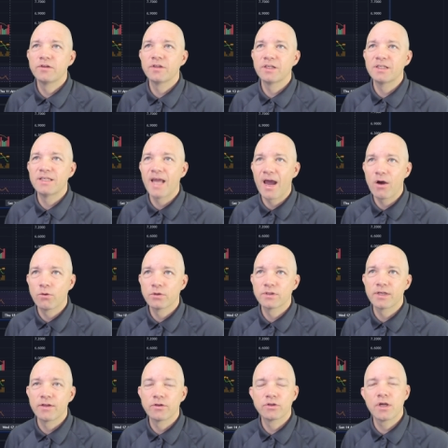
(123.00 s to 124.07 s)
to the
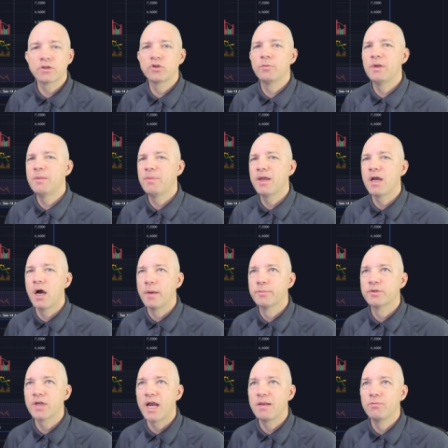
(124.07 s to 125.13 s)
downside. There's not too many big
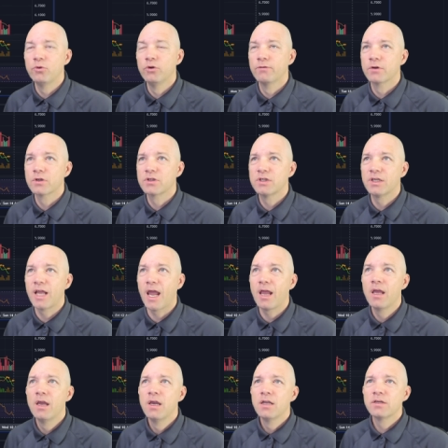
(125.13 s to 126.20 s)
upside movers
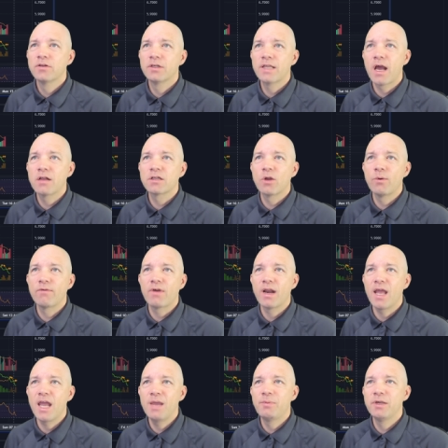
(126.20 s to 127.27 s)
today. To the downside, we've
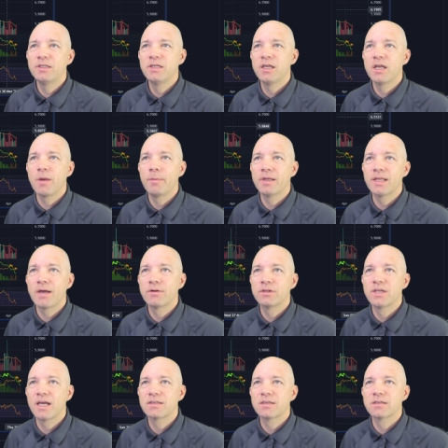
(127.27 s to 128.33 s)
got APT coming down to
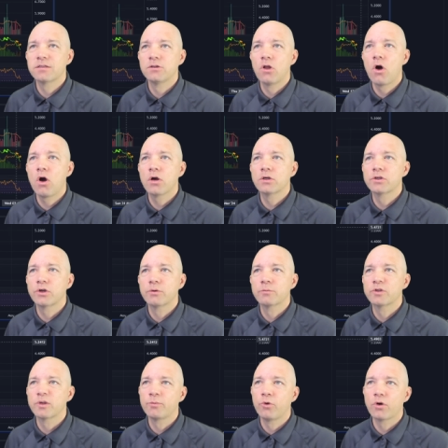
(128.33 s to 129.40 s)
test this long-term
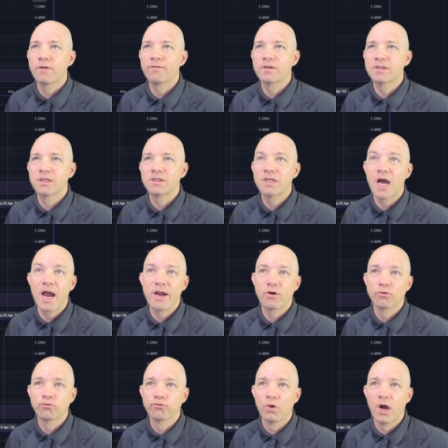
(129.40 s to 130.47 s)
support of this
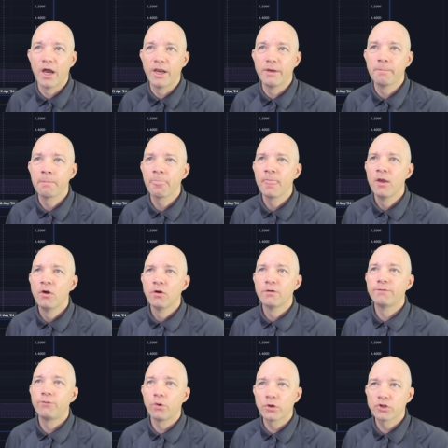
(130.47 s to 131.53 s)
entire run.
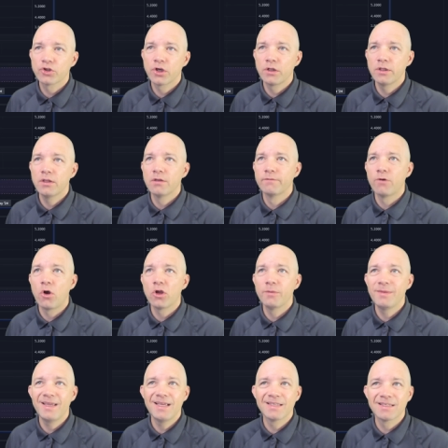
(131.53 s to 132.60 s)
Fortunately, the
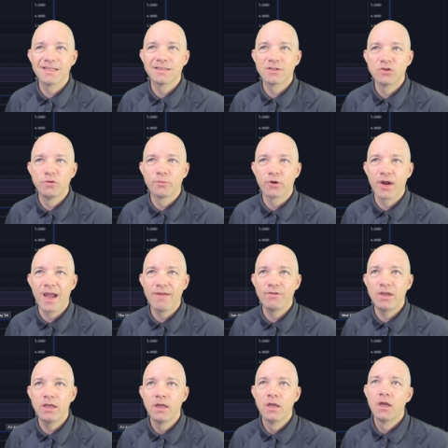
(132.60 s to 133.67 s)
volume isn't super
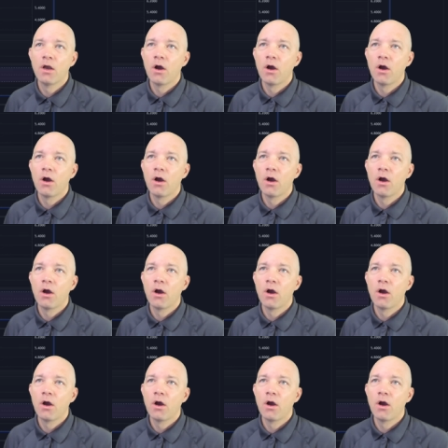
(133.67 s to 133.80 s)
heavy,